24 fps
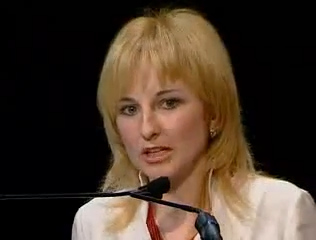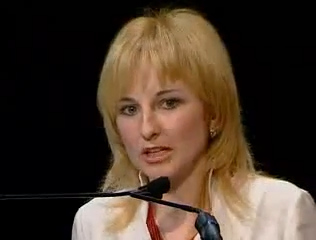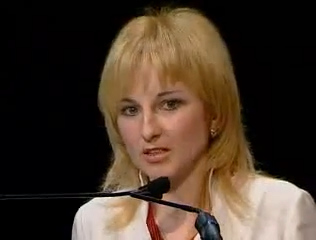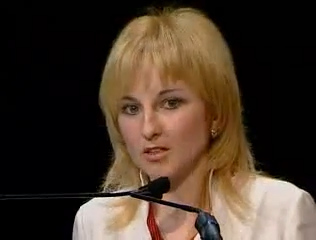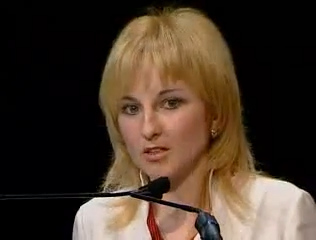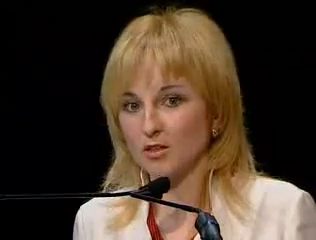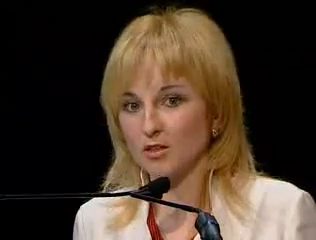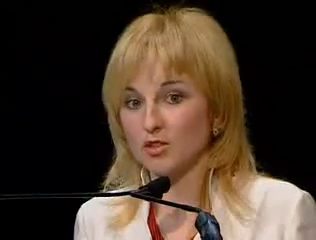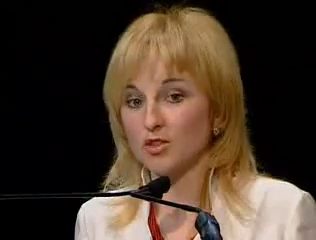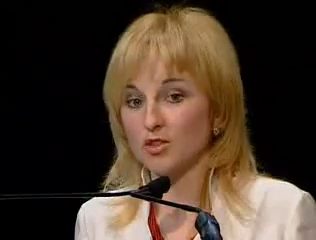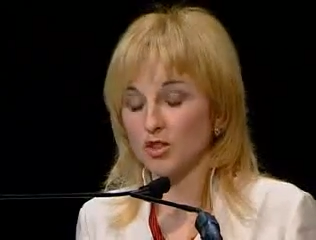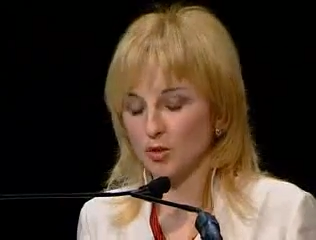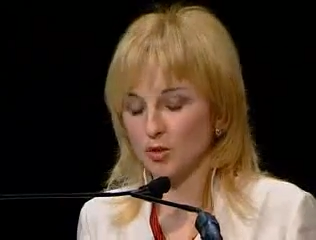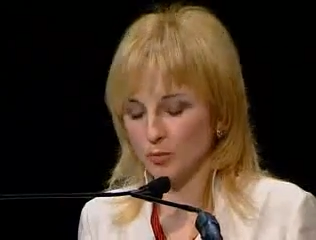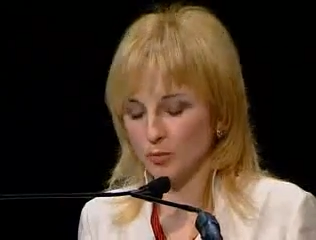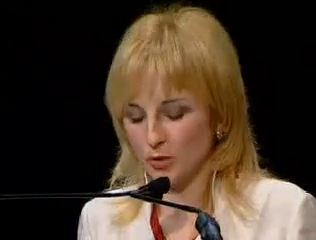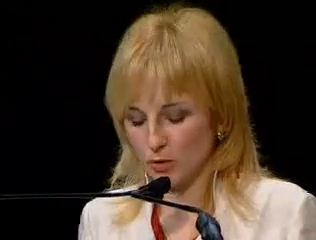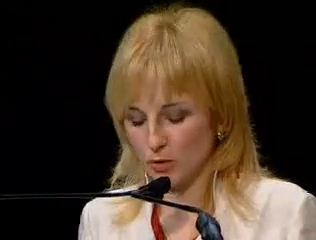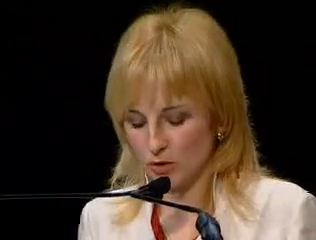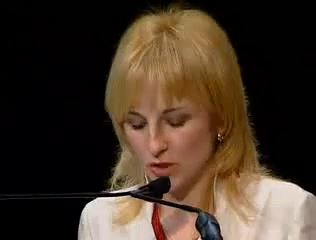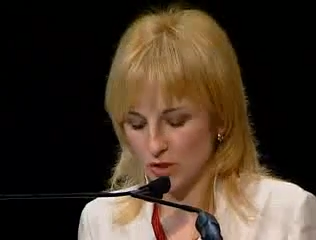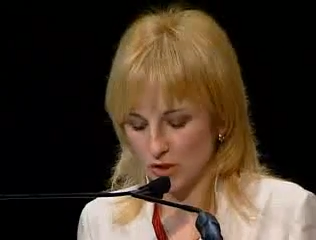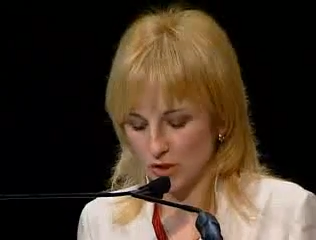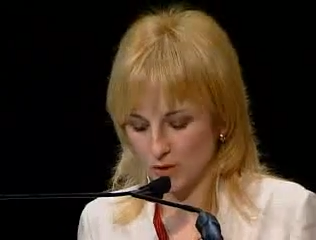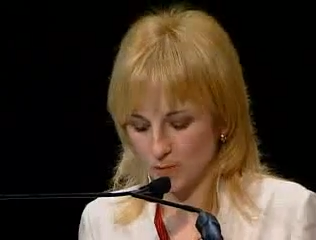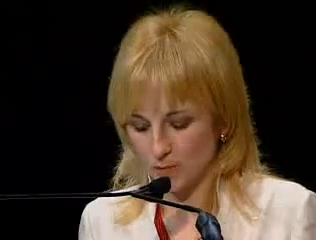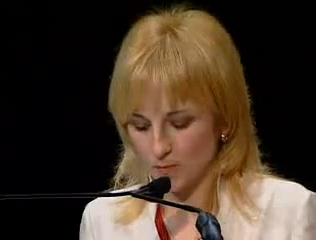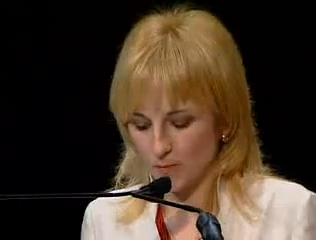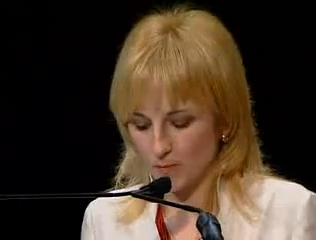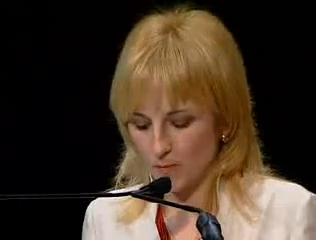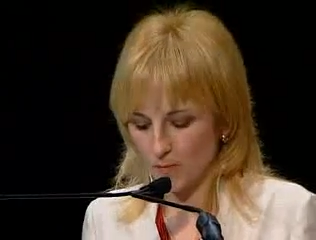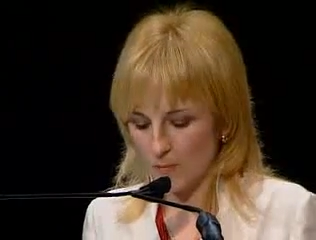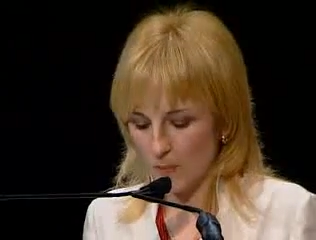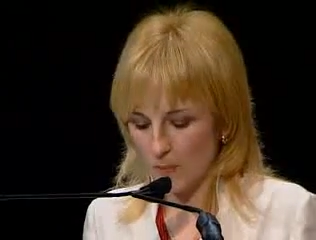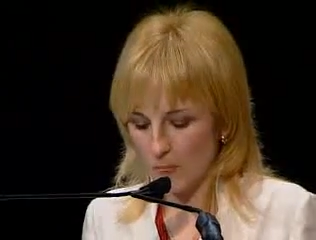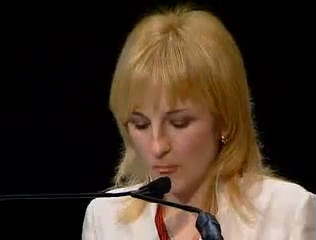and
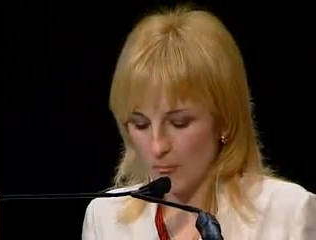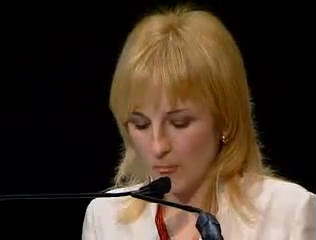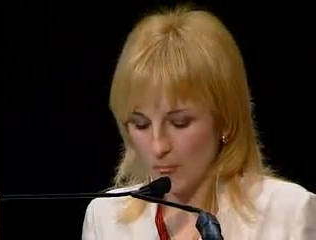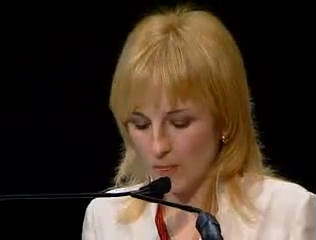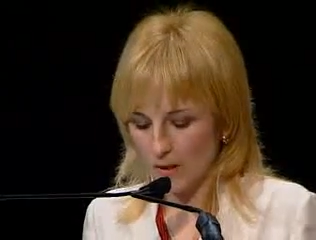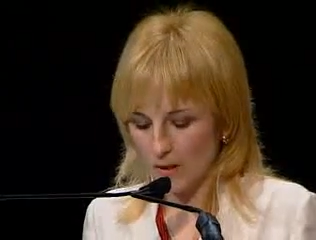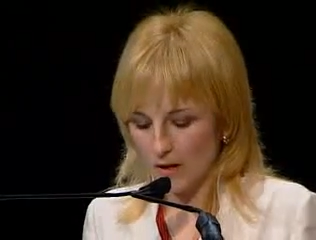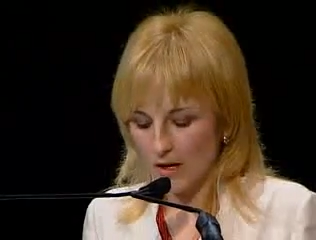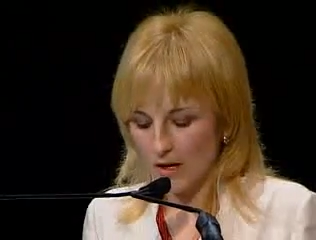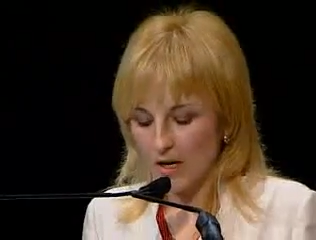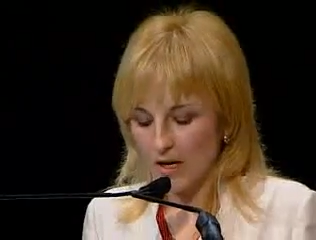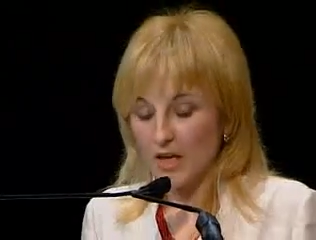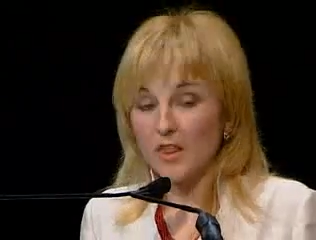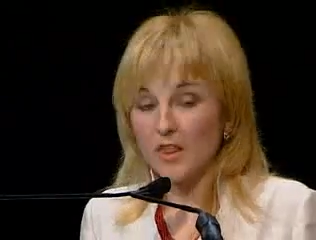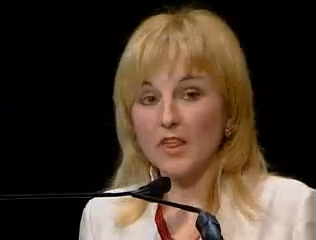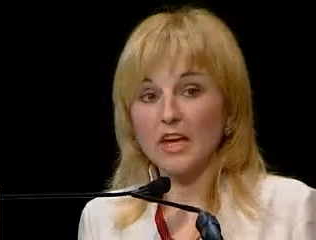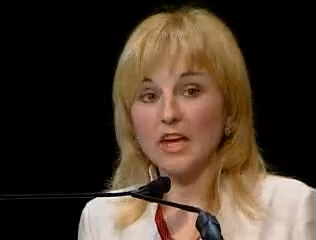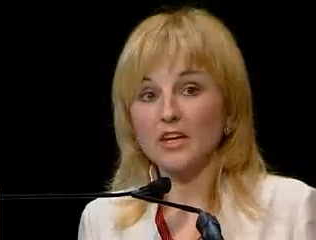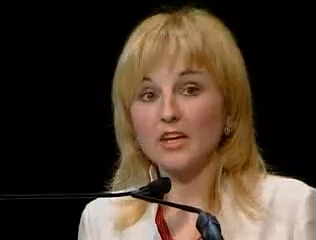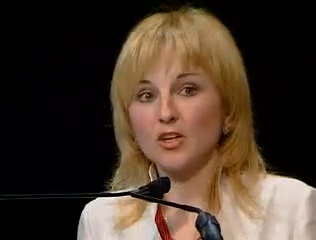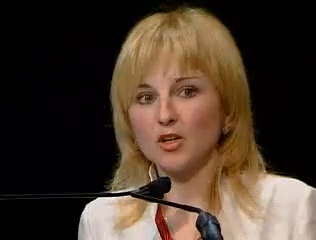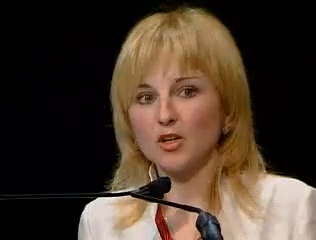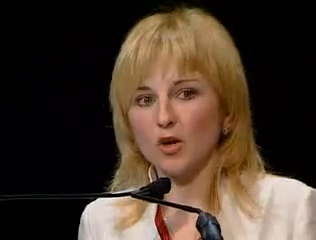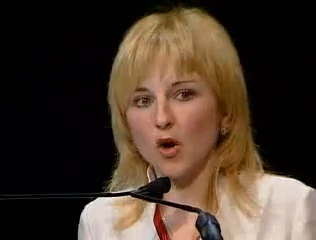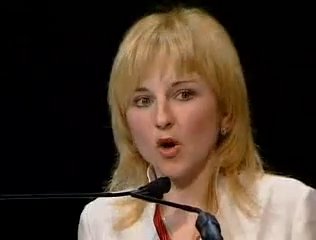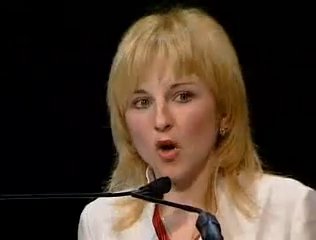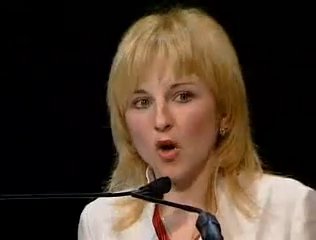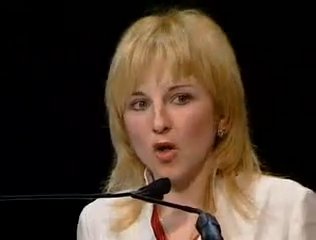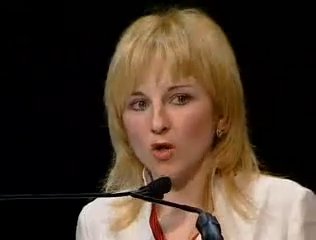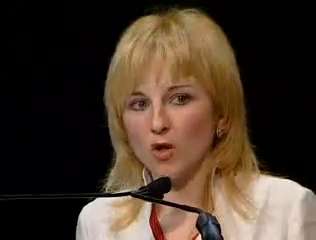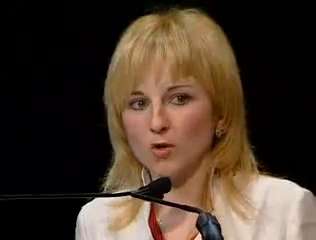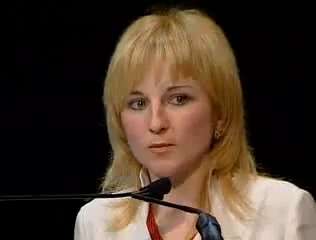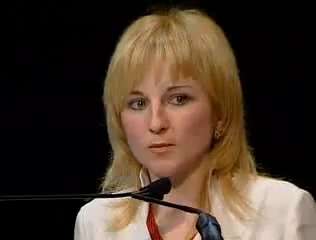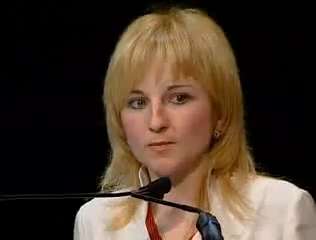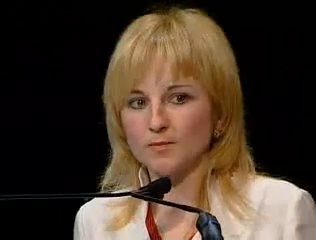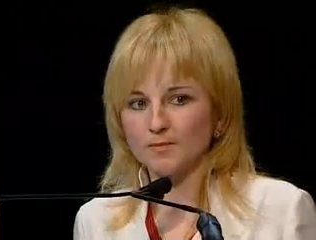contribution. Thank you
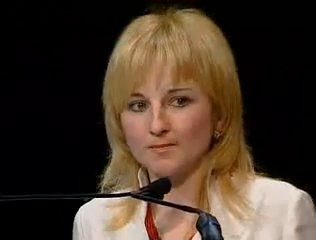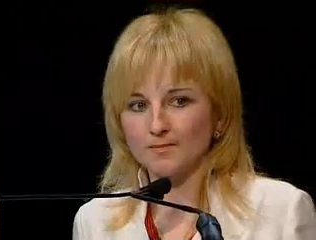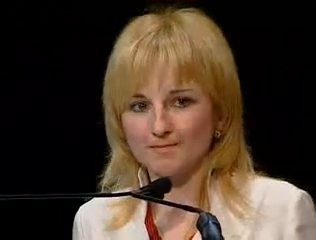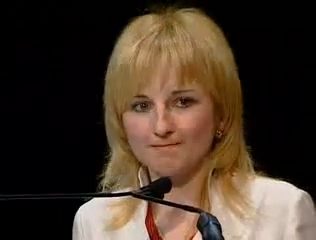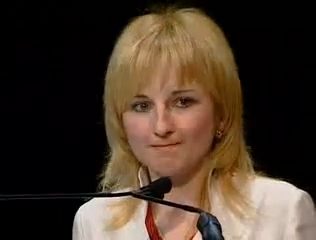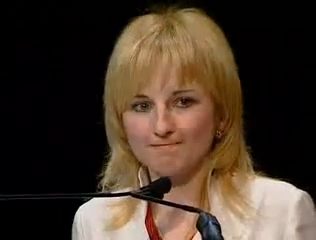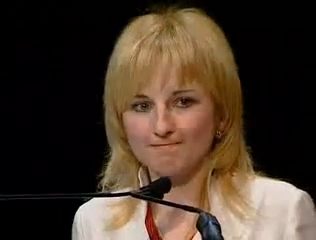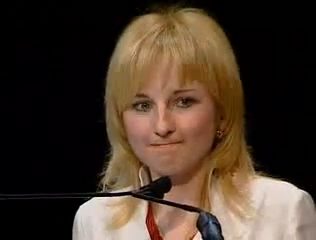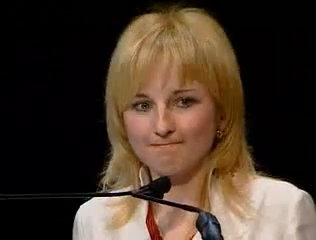all.